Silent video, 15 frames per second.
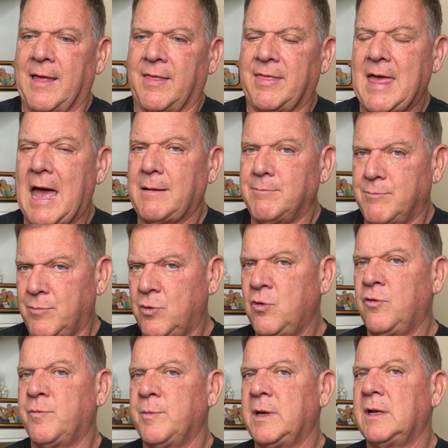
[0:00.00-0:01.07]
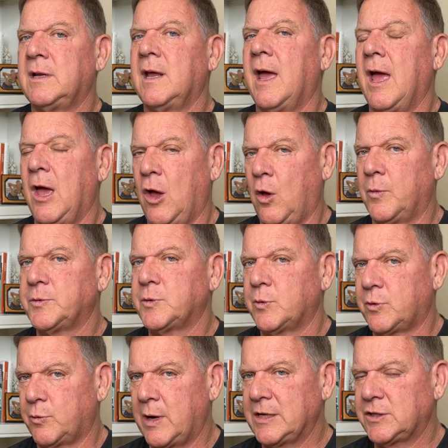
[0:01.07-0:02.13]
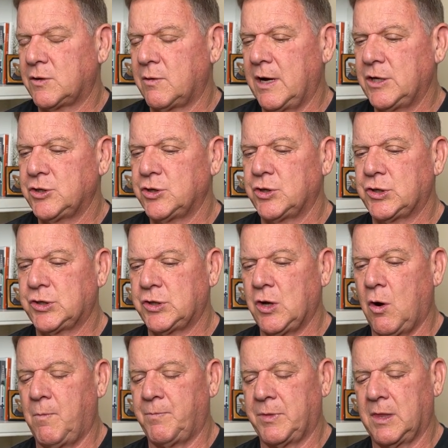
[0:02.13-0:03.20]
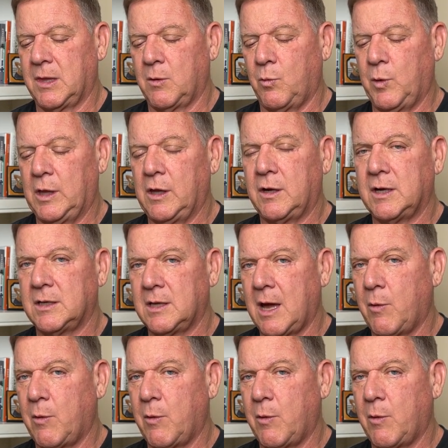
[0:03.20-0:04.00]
that movement helps with restoration. So we look at, I